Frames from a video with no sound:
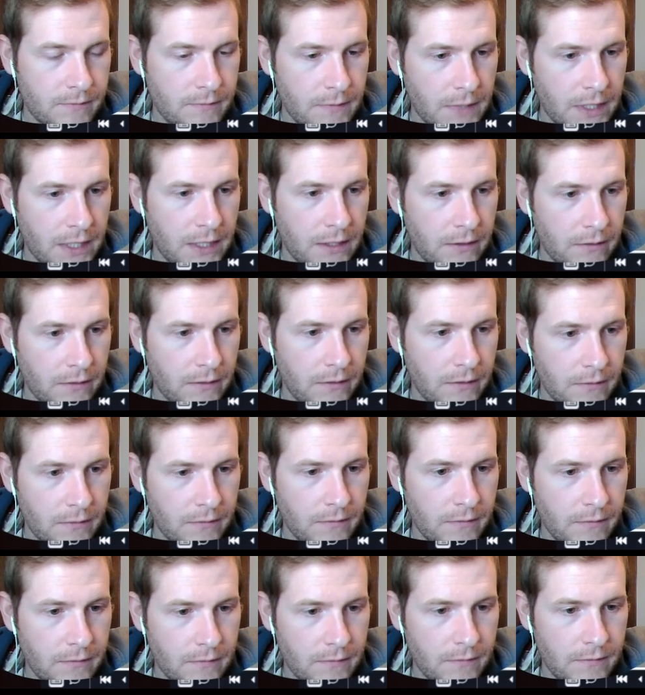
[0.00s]
matter.
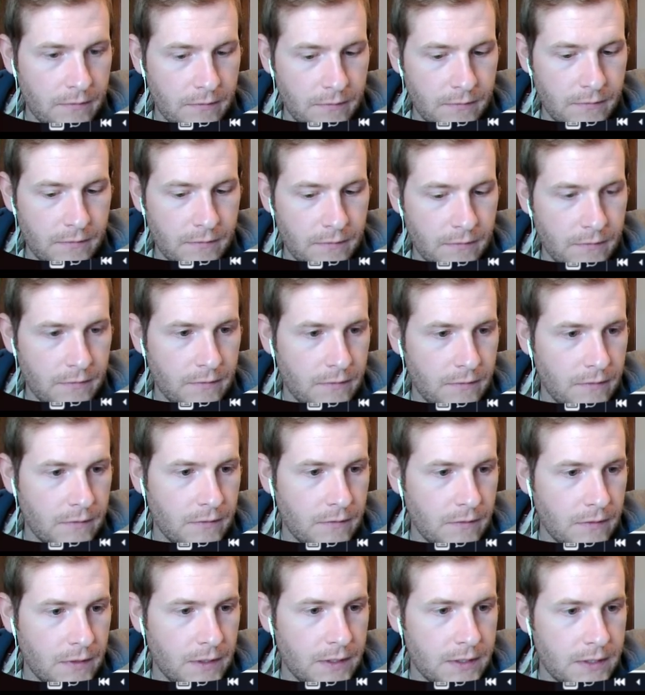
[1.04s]

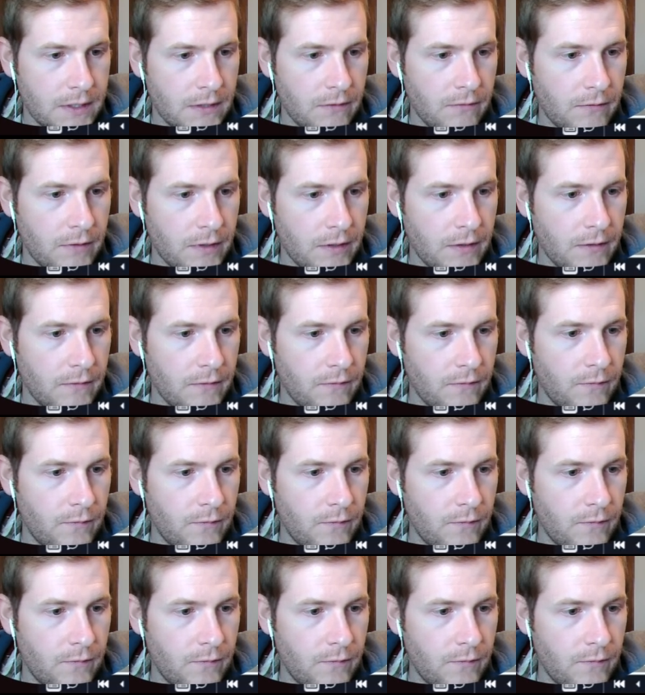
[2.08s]
Let's get rid of